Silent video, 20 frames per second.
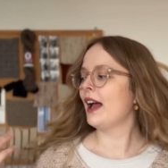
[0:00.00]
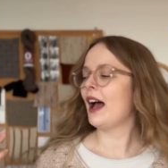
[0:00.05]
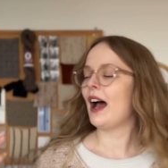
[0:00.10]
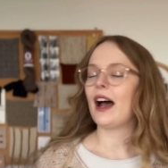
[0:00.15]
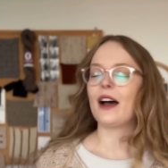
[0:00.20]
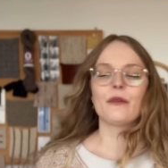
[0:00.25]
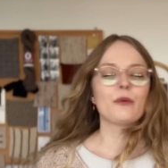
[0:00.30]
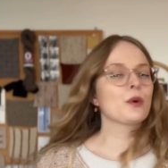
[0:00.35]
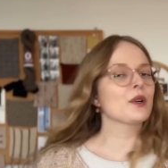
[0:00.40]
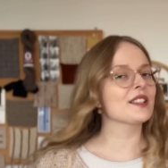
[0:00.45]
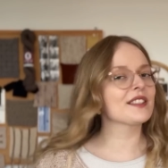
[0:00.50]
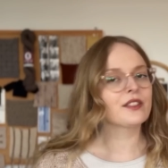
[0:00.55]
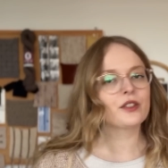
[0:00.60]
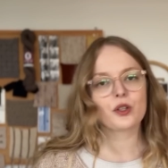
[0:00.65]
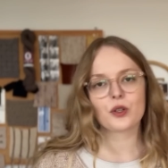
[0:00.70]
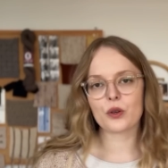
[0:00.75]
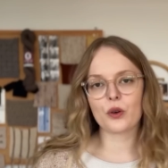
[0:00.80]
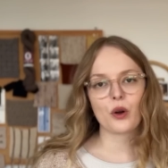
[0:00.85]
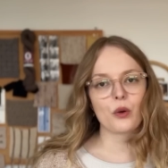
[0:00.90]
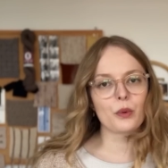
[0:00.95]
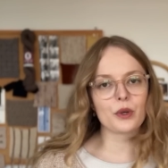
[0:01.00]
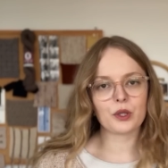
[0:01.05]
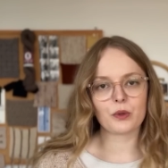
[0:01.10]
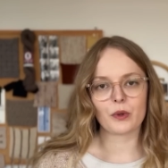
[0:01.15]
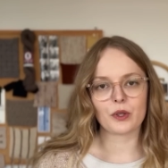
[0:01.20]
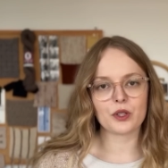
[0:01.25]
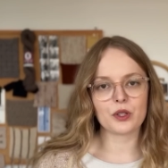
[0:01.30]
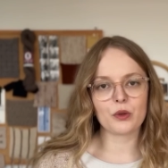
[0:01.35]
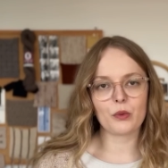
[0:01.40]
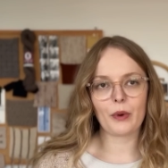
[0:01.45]
I wasn't sure which
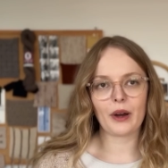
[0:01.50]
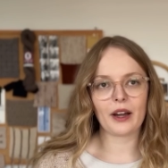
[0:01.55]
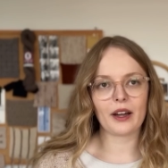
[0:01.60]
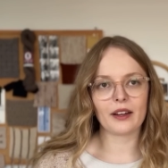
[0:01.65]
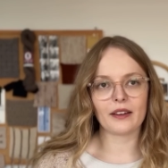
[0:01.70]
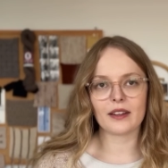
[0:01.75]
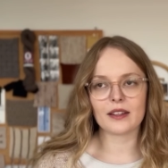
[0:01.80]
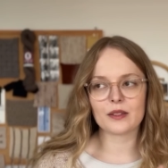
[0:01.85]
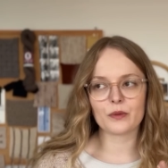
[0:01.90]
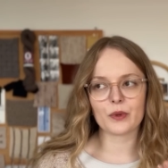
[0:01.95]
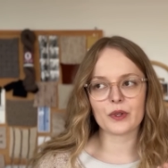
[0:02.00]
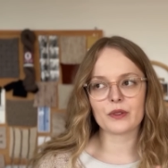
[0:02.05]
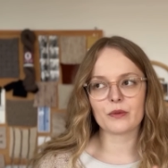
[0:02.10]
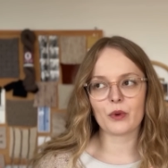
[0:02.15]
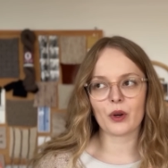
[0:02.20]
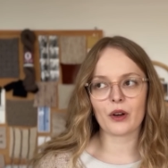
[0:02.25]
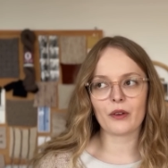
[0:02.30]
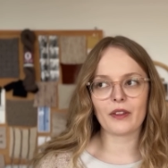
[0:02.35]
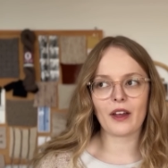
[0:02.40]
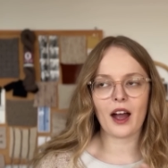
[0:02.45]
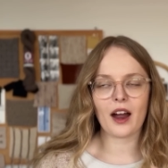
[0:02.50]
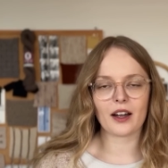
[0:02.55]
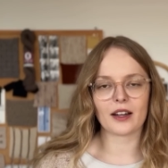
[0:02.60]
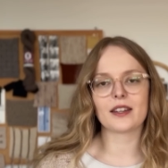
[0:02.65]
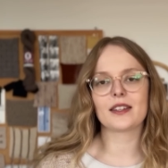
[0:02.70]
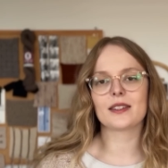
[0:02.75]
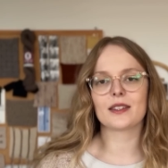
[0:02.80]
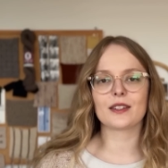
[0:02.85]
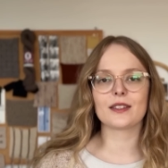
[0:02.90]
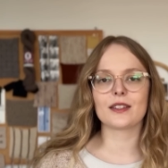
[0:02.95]
one to wear. This was one of the
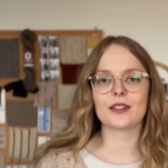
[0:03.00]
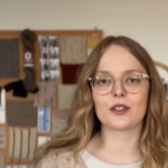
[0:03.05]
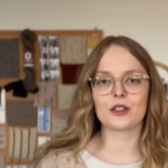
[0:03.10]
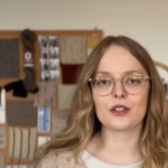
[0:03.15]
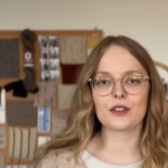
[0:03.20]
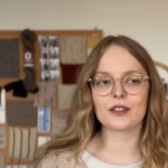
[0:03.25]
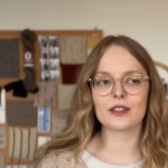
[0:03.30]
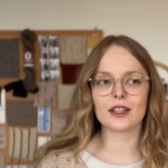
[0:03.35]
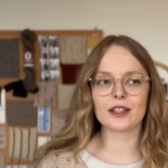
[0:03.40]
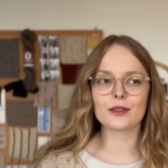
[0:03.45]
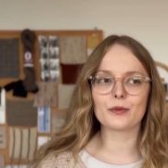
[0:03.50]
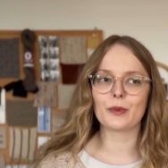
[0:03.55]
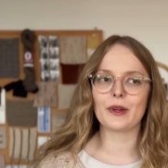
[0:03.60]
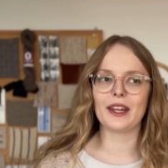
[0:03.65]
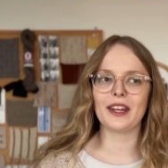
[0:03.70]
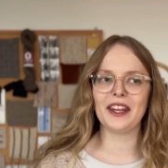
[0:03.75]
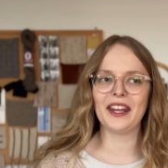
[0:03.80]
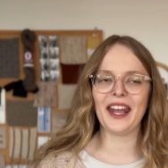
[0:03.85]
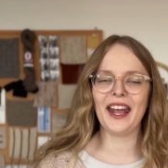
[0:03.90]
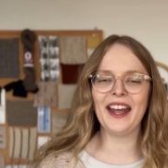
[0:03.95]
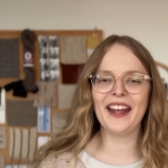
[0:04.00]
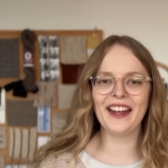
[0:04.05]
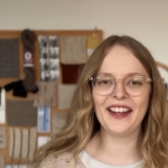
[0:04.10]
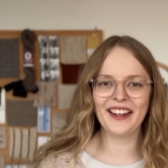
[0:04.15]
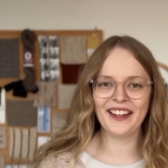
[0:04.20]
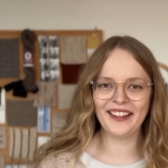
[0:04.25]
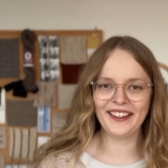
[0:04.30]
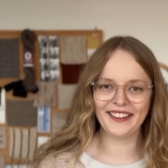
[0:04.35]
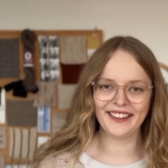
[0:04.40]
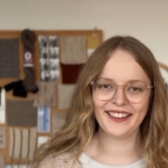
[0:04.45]
hardest decisions this week.
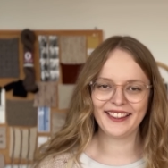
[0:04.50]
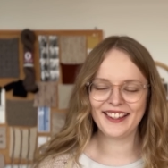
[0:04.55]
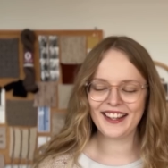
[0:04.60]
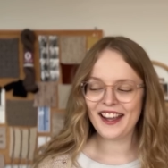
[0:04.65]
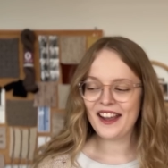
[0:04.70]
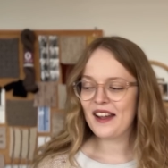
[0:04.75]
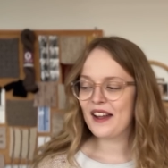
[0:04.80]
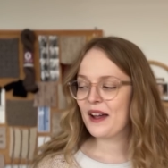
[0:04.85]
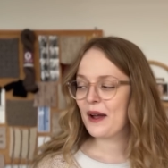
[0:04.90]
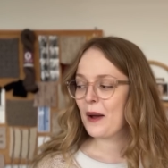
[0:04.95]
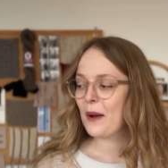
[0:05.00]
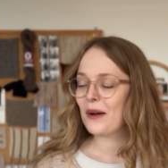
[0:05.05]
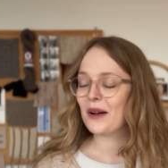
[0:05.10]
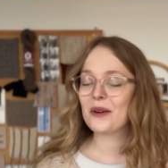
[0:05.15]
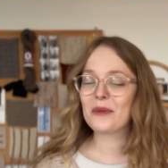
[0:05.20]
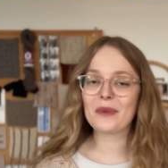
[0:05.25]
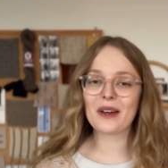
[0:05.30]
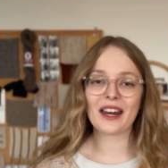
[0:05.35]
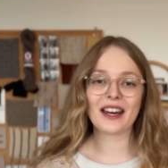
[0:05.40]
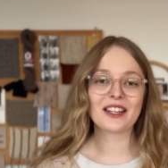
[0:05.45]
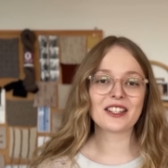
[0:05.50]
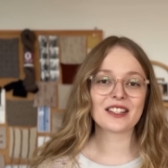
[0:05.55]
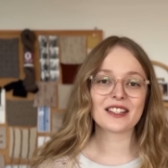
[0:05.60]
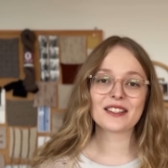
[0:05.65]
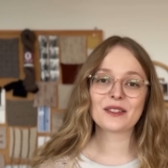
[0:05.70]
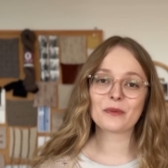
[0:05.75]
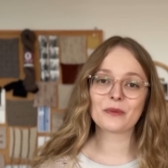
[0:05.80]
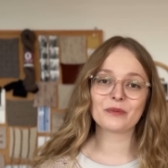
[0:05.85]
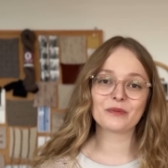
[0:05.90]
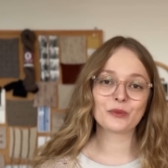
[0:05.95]
But I
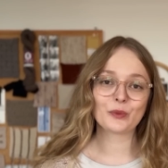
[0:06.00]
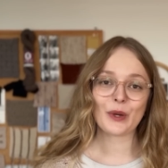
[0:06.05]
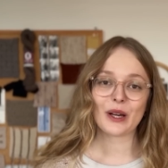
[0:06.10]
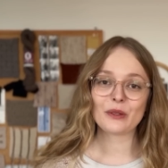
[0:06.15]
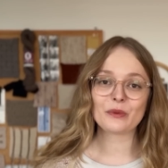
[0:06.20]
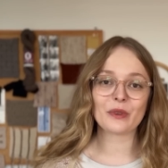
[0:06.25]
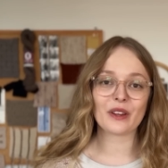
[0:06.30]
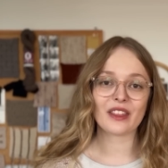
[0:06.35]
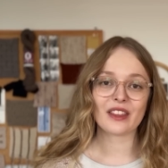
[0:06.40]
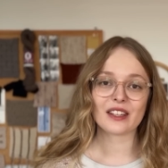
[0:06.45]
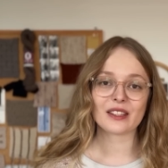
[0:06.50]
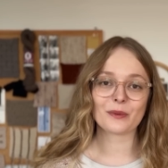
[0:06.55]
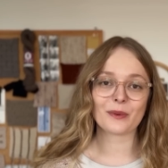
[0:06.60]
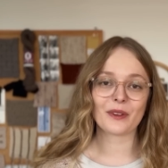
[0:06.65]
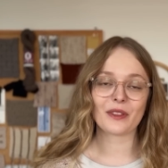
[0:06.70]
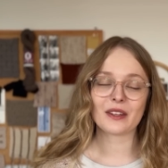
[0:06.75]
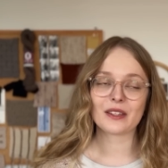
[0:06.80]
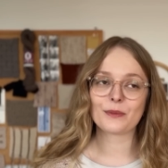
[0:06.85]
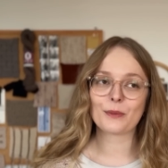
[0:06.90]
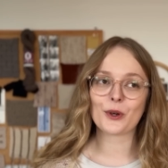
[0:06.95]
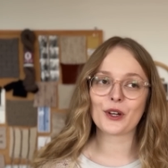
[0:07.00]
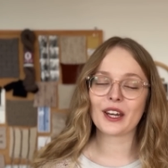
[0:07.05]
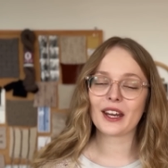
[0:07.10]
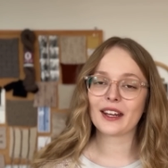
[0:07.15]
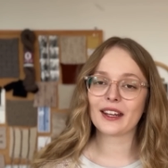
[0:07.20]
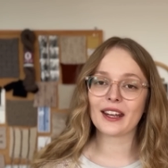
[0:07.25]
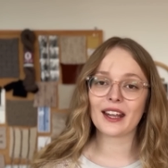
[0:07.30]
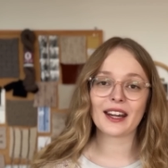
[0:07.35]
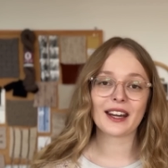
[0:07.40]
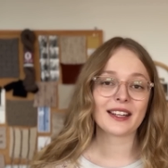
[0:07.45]
just went with this one this
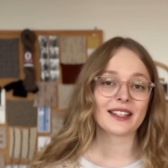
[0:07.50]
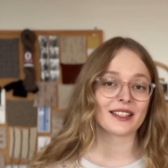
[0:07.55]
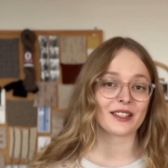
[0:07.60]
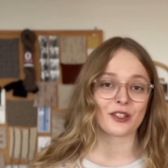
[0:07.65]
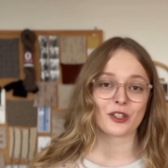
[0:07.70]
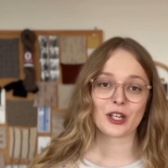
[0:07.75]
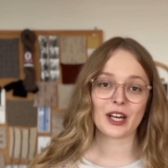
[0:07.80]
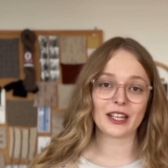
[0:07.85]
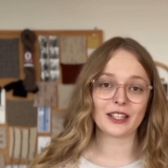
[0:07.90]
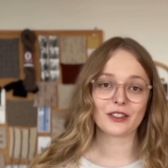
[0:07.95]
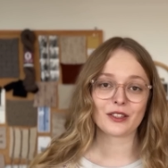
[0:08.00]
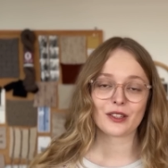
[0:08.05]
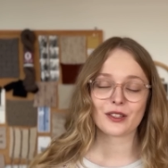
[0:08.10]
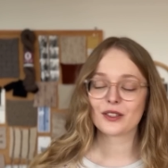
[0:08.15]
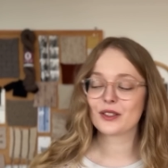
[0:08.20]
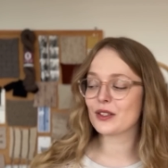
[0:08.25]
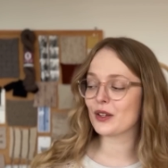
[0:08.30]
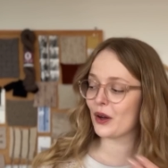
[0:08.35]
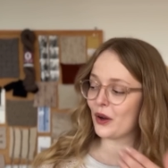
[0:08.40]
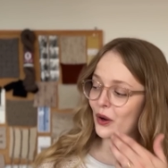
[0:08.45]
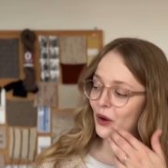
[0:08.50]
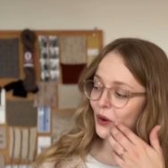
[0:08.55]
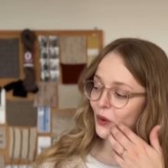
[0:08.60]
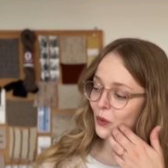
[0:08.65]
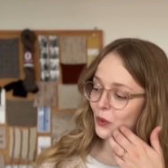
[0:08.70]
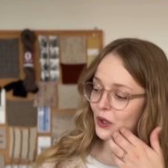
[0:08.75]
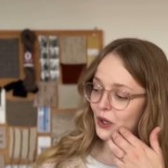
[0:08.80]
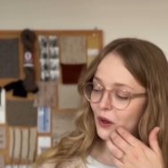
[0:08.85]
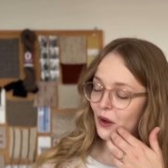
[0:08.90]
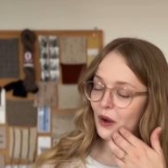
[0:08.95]
morning and I didn't change. So
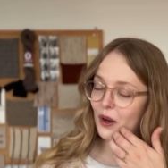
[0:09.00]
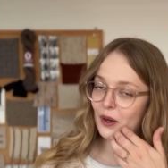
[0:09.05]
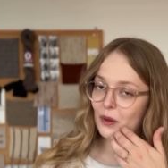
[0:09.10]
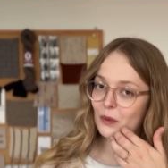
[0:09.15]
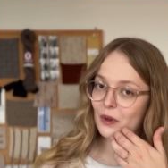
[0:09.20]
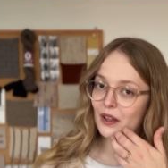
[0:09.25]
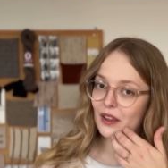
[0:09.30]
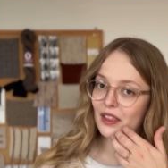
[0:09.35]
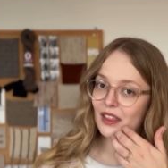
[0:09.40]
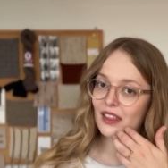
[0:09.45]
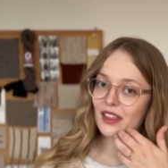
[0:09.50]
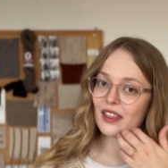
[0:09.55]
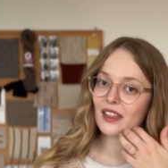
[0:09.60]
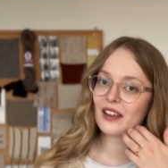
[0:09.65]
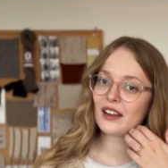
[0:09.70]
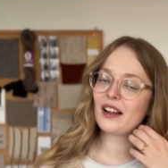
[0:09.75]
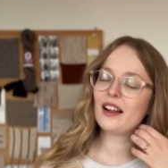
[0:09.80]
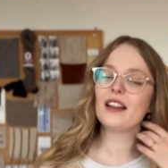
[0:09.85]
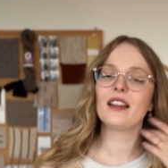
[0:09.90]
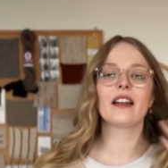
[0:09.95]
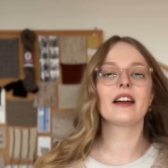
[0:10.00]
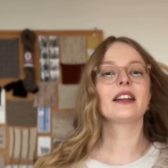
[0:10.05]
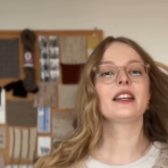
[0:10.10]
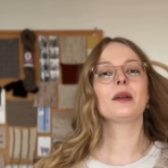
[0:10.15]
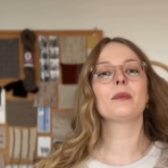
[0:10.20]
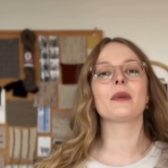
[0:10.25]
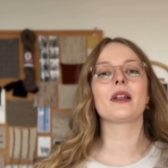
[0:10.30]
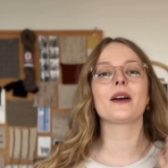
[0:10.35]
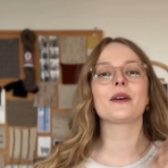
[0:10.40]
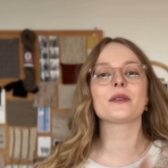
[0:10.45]
we're going with the killiney
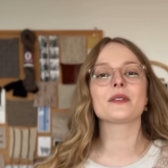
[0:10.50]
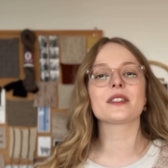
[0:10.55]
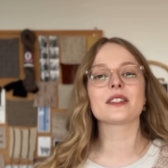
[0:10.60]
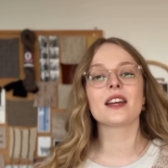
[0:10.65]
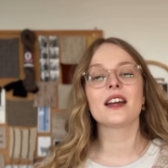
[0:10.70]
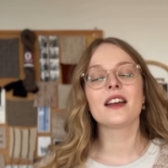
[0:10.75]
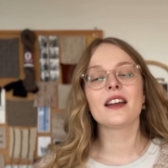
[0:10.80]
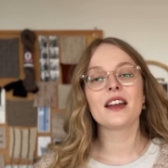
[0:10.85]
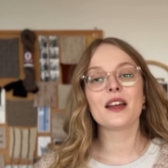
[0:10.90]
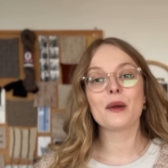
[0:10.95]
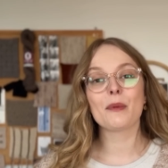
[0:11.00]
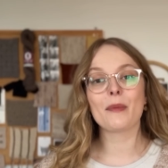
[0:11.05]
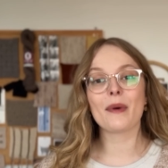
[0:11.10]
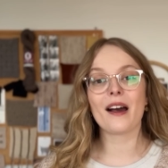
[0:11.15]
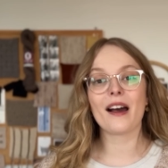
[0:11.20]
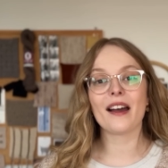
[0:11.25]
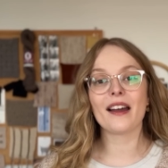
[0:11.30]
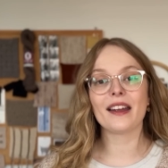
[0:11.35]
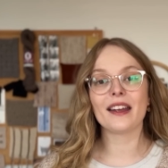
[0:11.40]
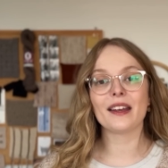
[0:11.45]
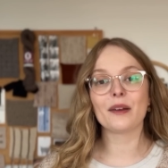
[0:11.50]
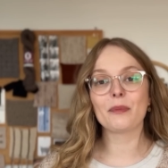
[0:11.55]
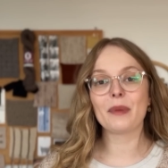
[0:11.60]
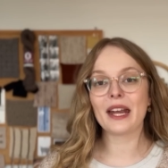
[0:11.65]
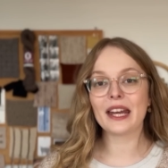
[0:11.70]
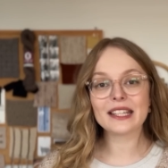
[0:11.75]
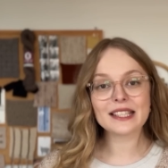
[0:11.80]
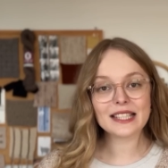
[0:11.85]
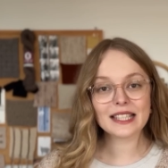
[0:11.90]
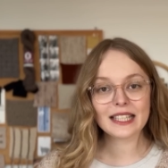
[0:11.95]
blouse by
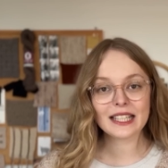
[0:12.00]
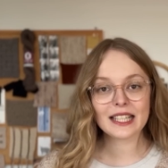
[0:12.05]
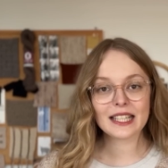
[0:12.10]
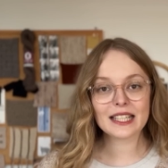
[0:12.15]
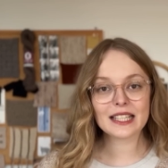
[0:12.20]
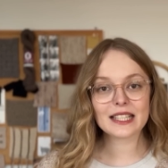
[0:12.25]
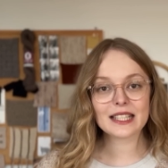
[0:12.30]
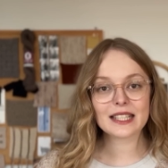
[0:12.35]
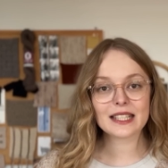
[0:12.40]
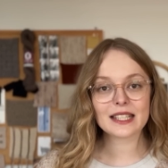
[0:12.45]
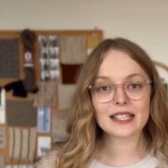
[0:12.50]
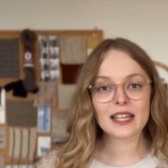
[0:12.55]
PetiteKnit.